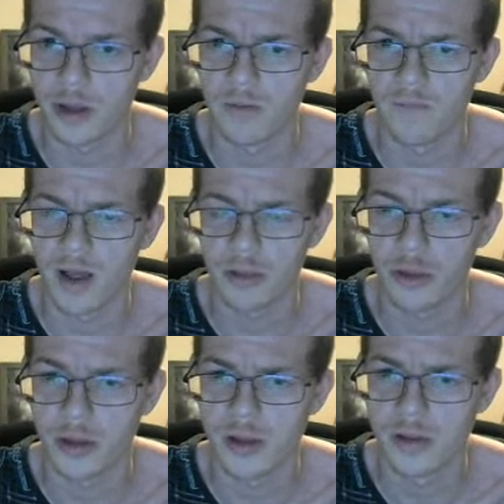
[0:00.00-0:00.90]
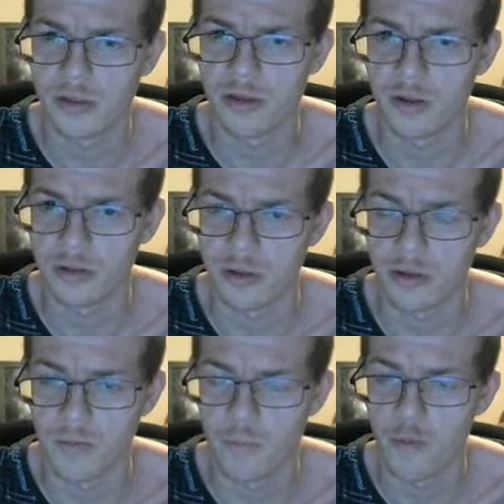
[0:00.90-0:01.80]
actually started to
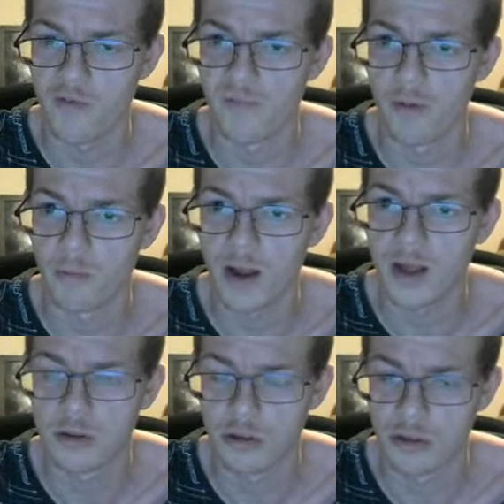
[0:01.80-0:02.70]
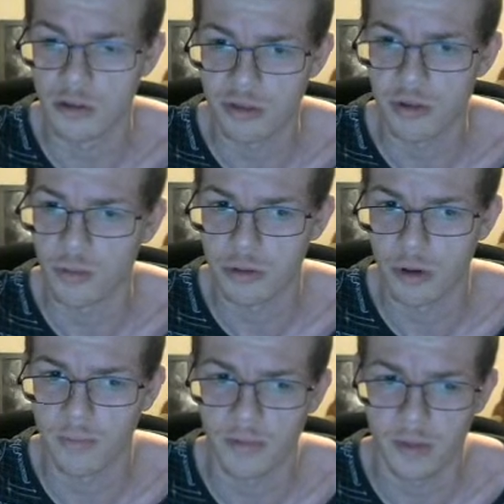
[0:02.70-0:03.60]
improve, but Rangers are still
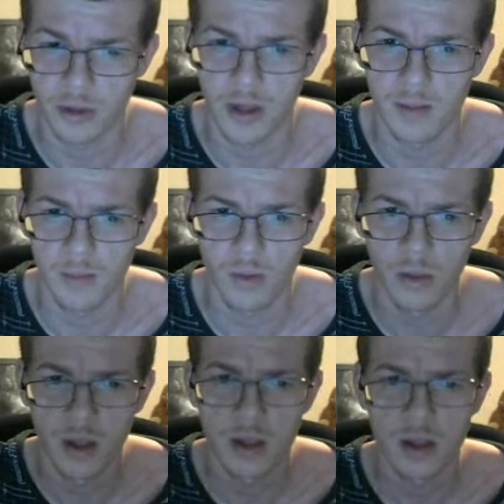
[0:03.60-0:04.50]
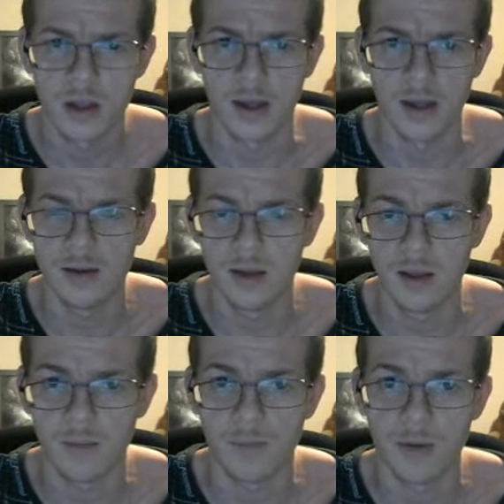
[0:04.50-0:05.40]
top of the table. And
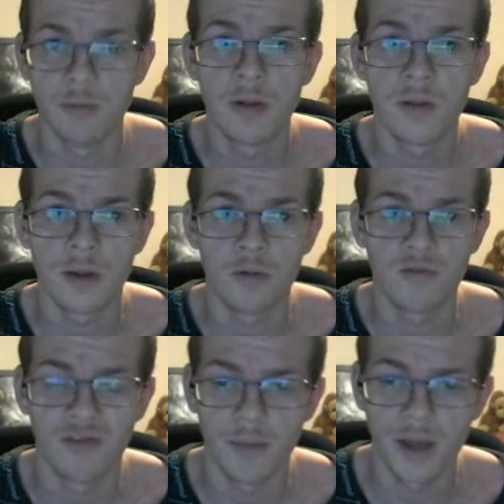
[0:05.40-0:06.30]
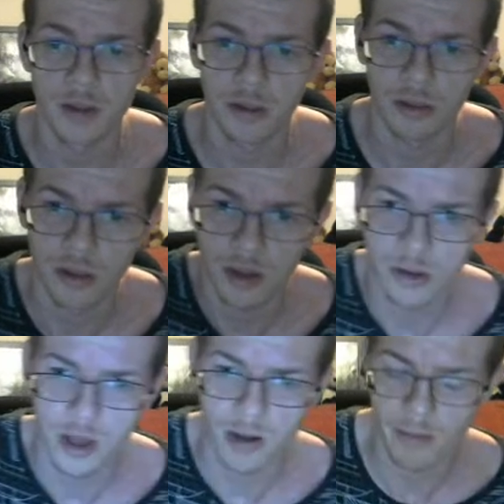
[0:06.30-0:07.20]
it'd be really good for me to see
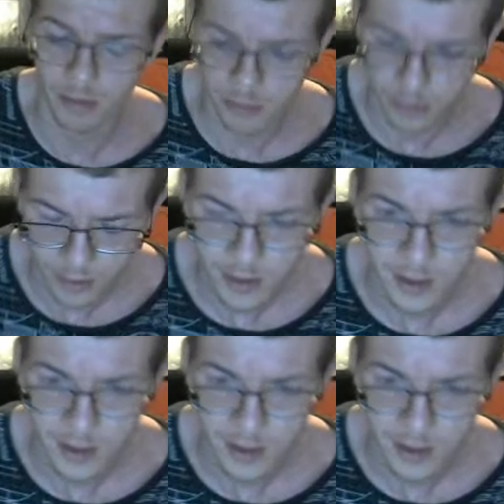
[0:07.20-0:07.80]
Gerrard and